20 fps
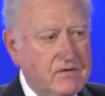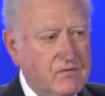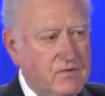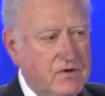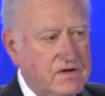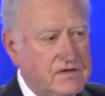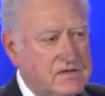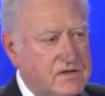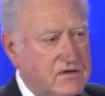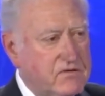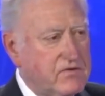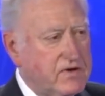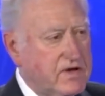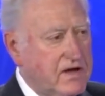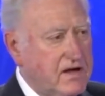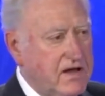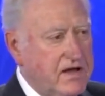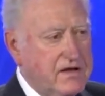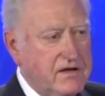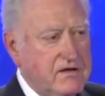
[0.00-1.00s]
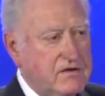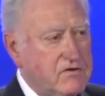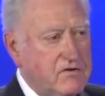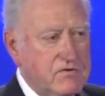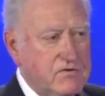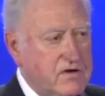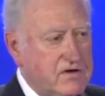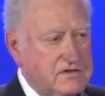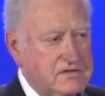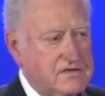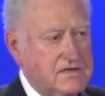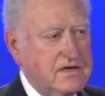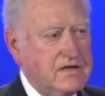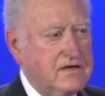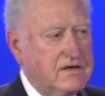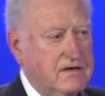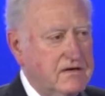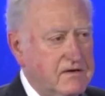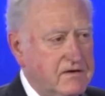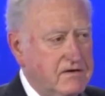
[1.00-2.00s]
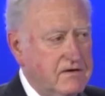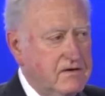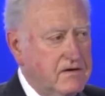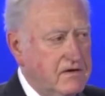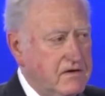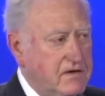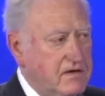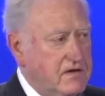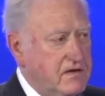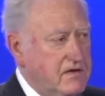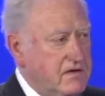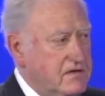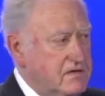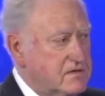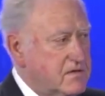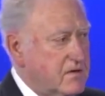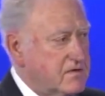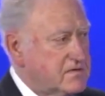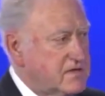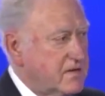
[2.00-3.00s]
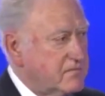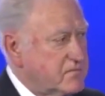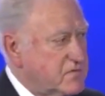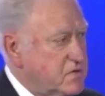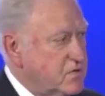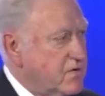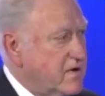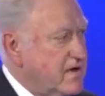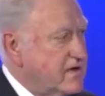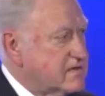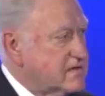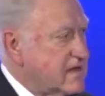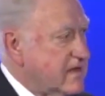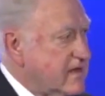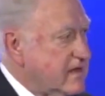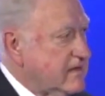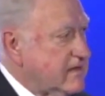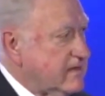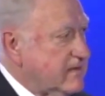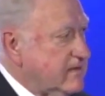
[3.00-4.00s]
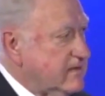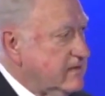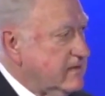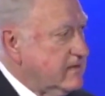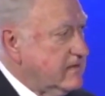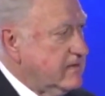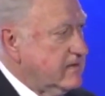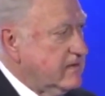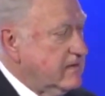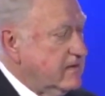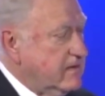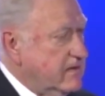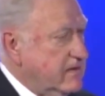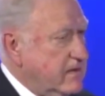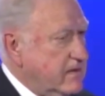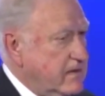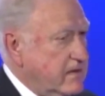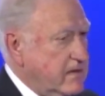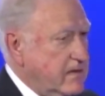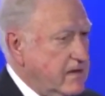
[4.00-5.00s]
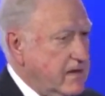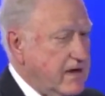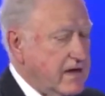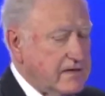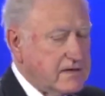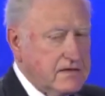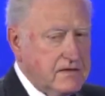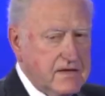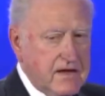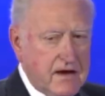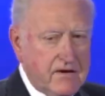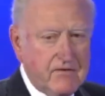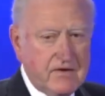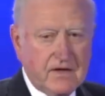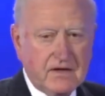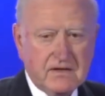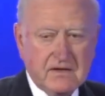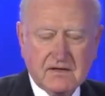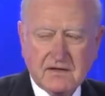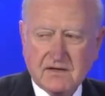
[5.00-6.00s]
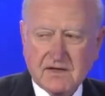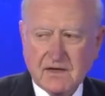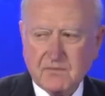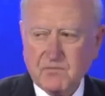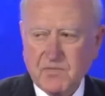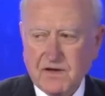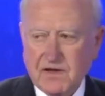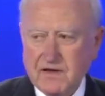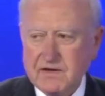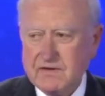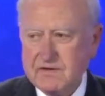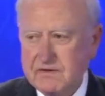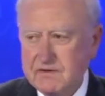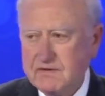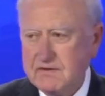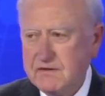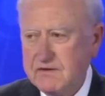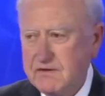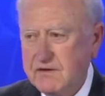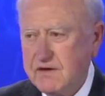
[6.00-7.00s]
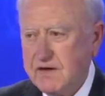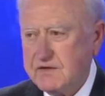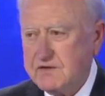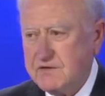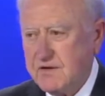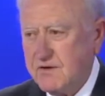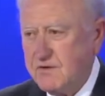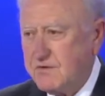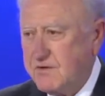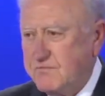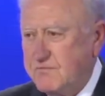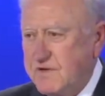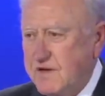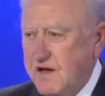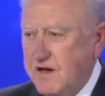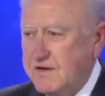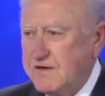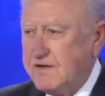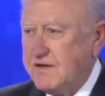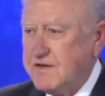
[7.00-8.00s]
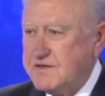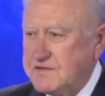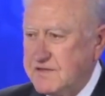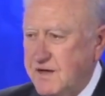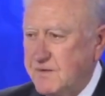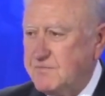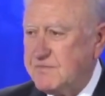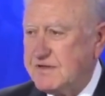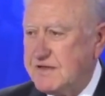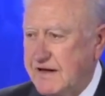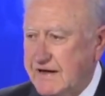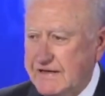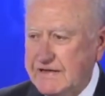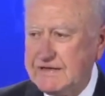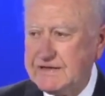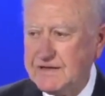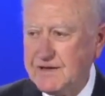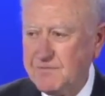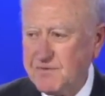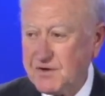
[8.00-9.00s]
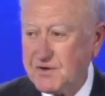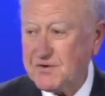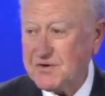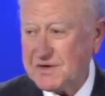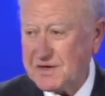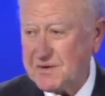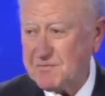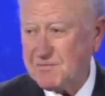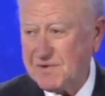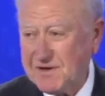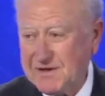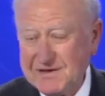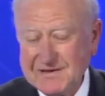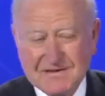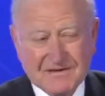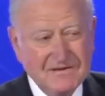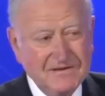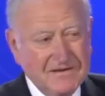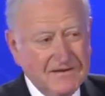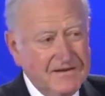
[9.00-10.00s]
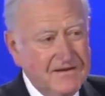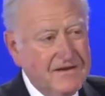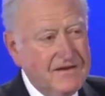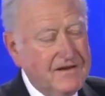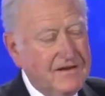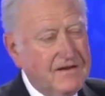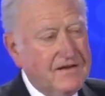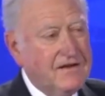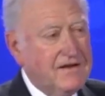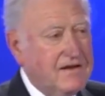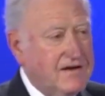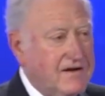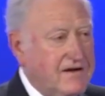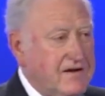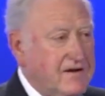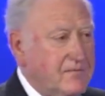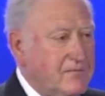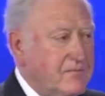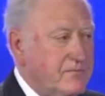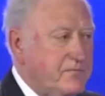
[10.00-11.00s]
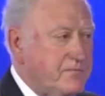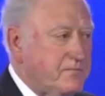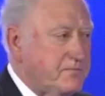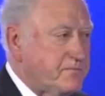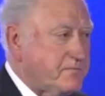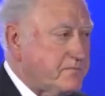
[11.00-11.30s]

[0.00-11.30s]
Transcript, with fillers: Whereas in a recliner, you're not sick. So I was up two hours later. I, Ari, I didn't get blood. I told them, not unless I'm dying am I going to get blood. Um,